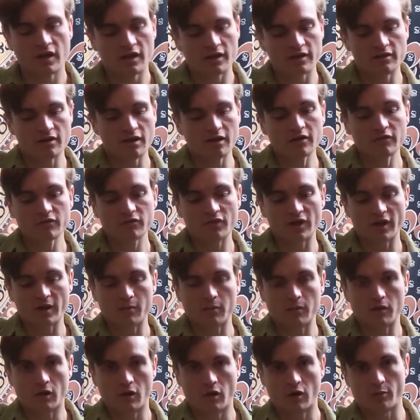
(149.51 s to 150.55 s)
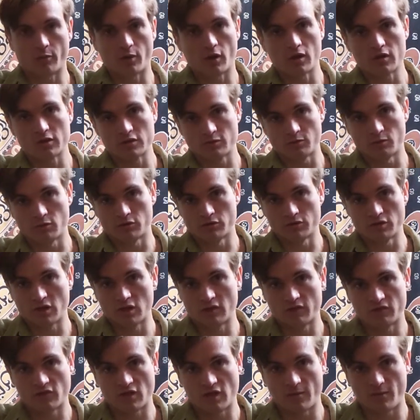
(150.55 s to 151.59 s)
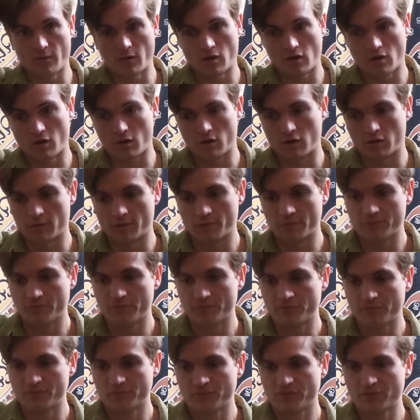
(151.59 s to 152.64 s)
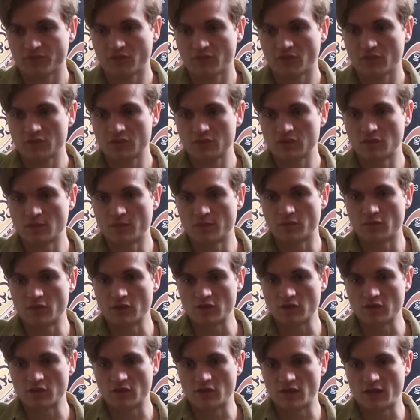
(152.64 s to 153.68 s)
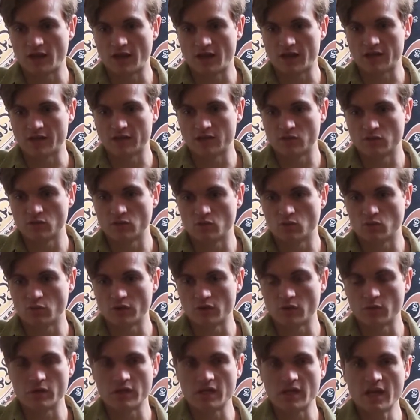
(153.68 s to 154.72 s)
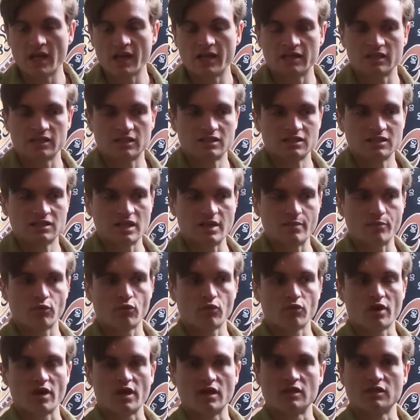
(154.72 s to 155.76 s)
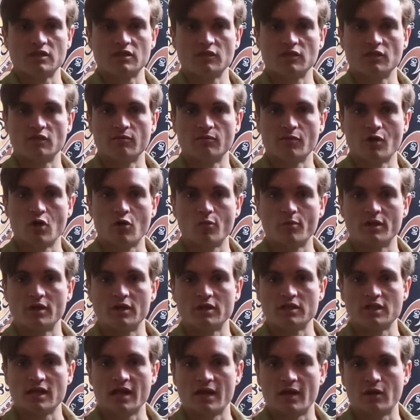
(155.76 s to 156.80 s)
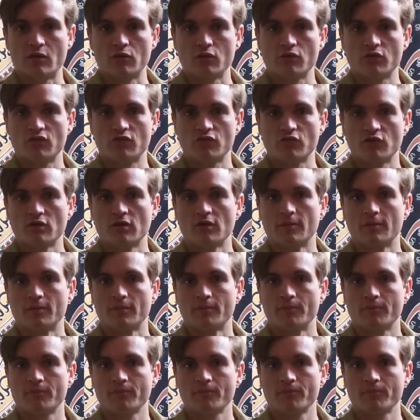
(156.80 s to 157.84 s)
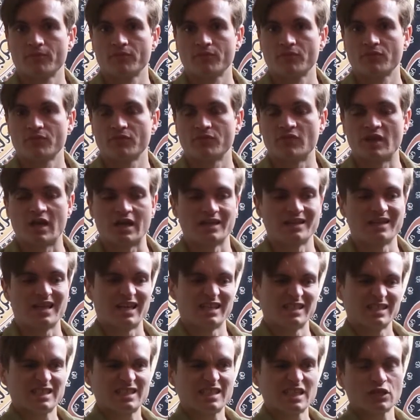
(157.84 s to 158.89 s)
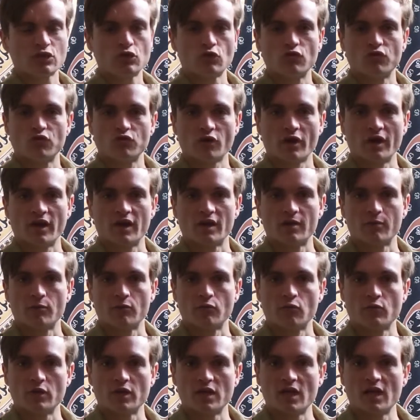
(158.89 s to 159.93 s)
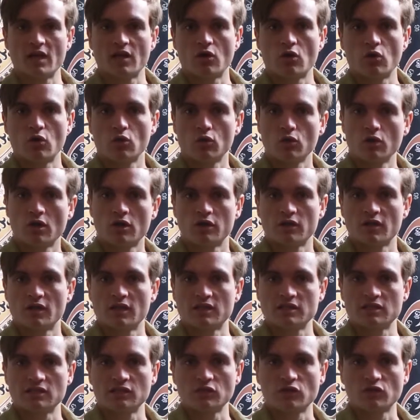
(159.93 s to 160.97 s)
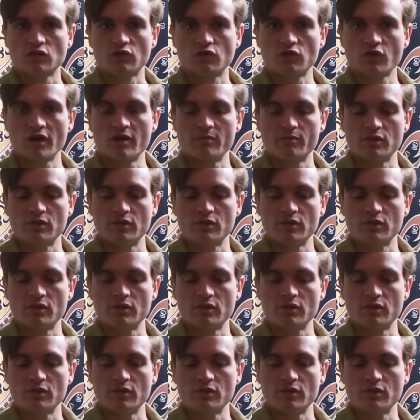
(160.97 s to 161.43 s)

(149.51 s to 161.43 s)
None of them are pausable. None of them are something that we can't separate the moment out from that single frame. We can't hold on to that single frame.